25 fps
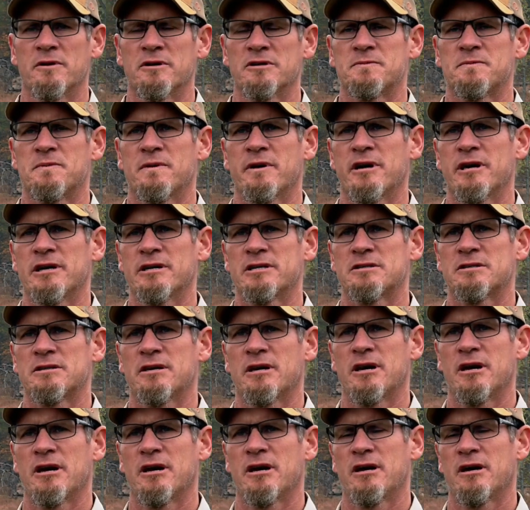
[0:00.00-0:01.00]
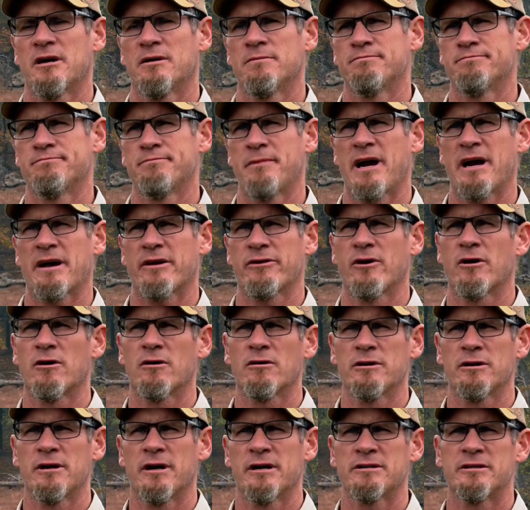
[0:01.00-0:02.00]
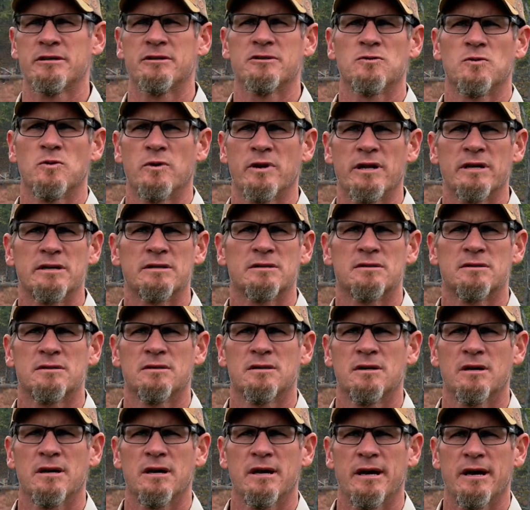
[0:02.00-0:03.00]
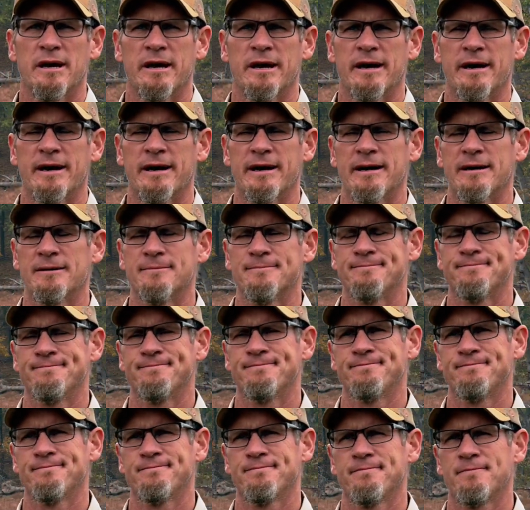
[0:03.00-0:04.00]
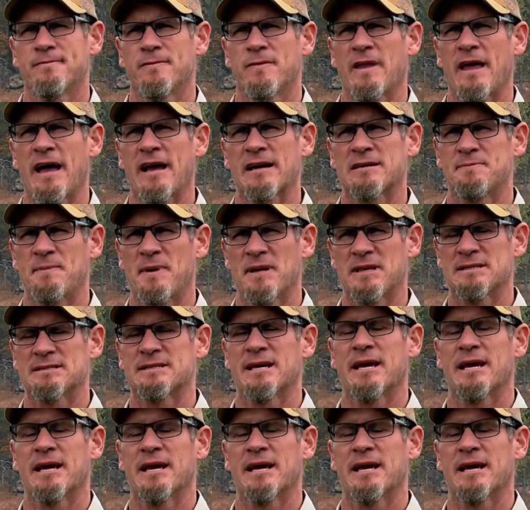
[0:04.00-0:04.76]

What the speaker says: on this place back in the early 1920s. Actually, about the